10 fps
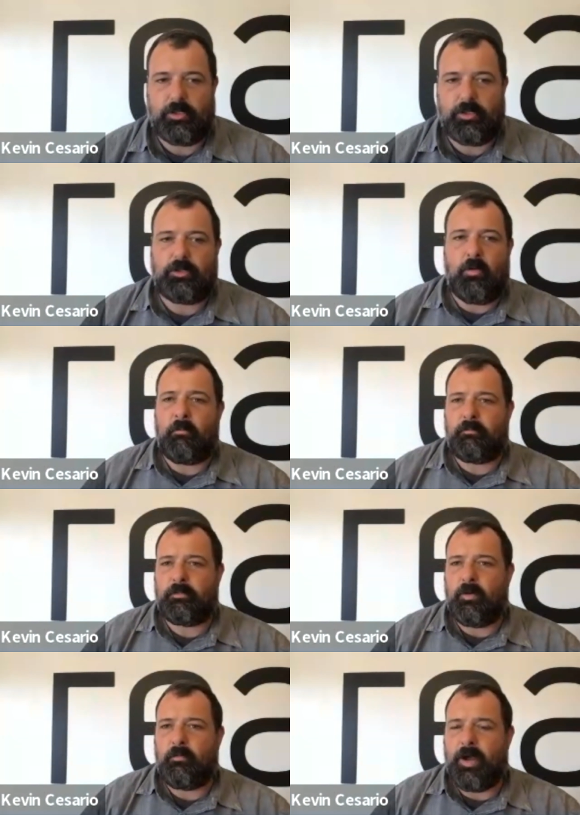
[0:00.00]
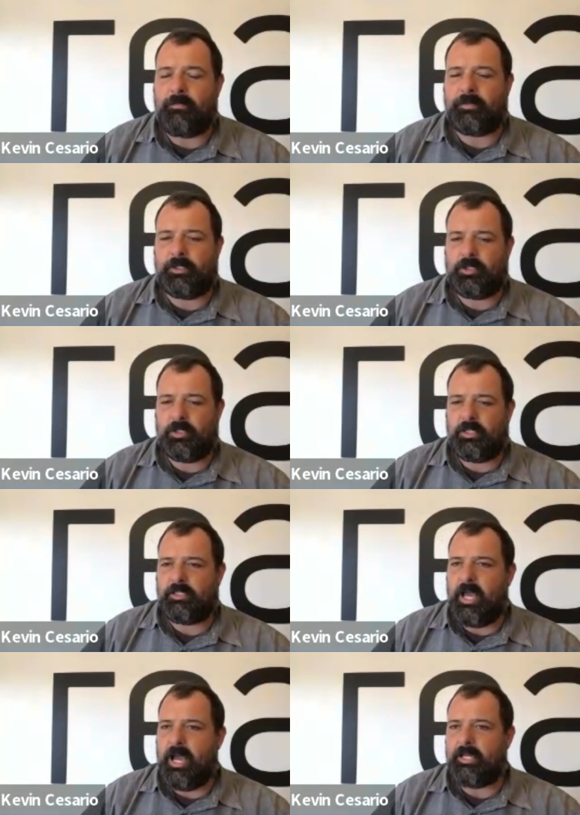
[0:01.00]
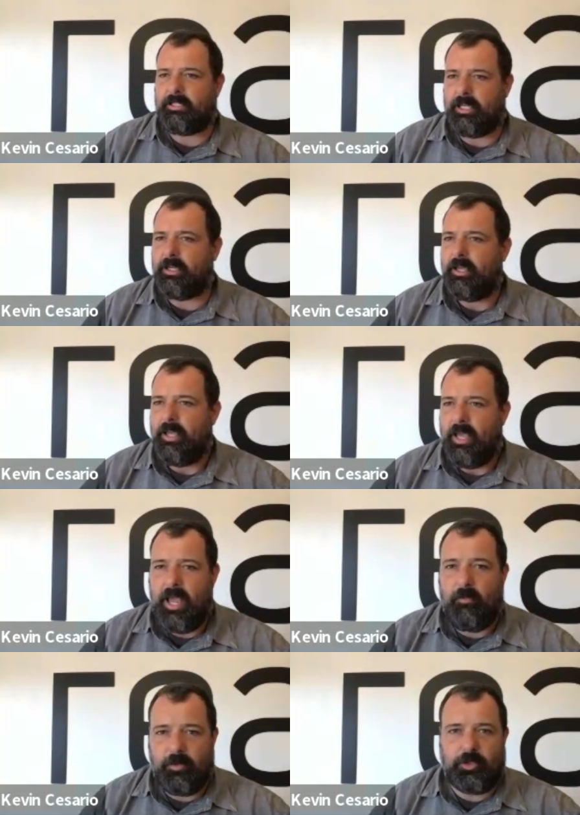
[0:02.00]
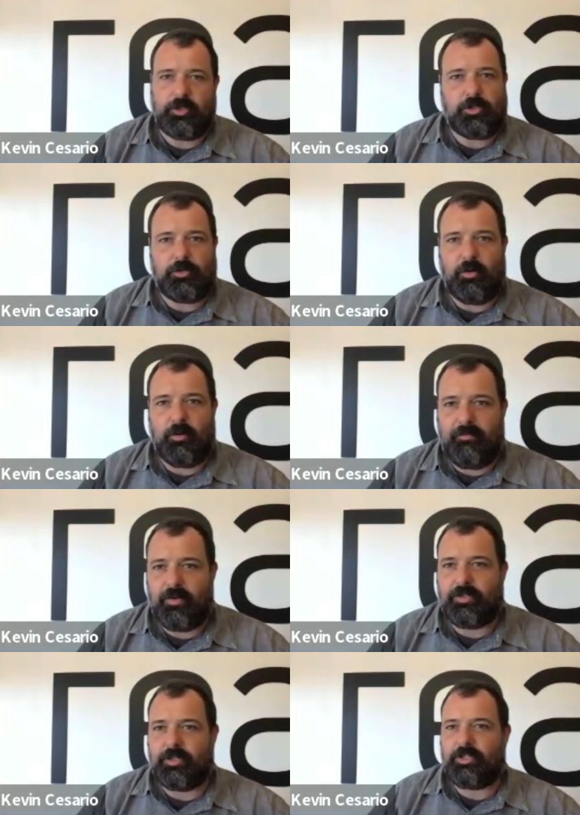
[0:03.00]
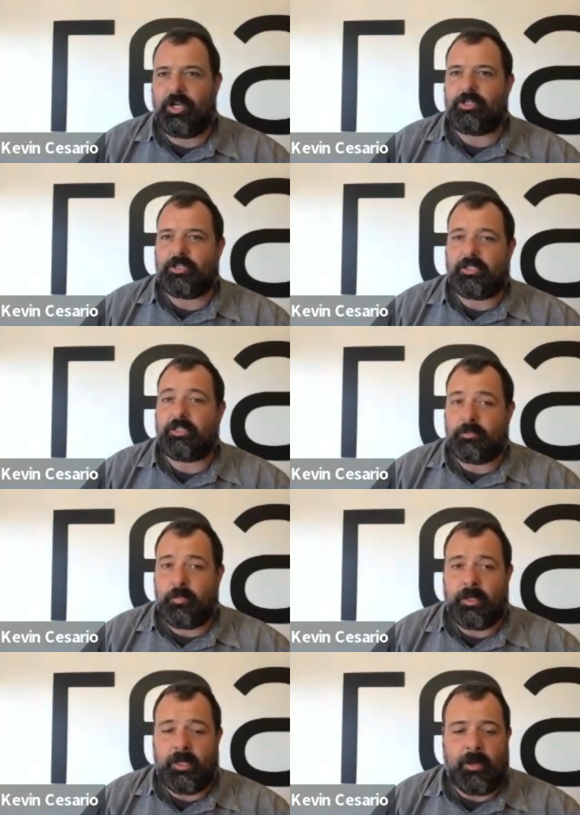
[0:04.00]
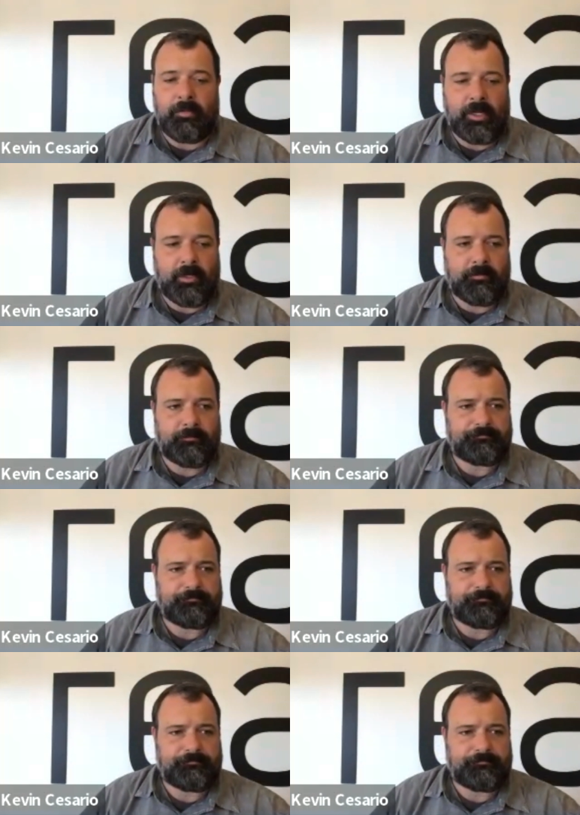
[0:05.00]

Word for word: So don't don't proposition this as like, hey, we should just do a reverse exchange because it's pretty complicated.